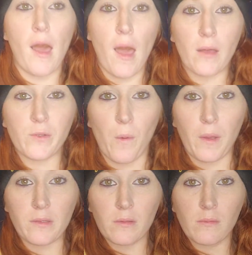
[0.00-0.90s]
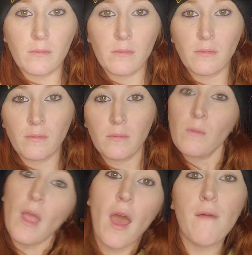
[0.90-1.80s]
As always,
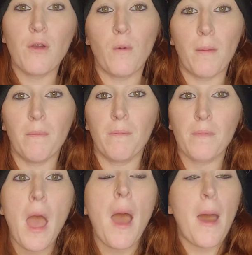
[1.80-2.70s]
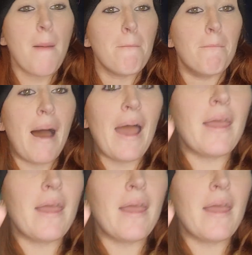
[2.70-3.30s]
have a good one. Bye.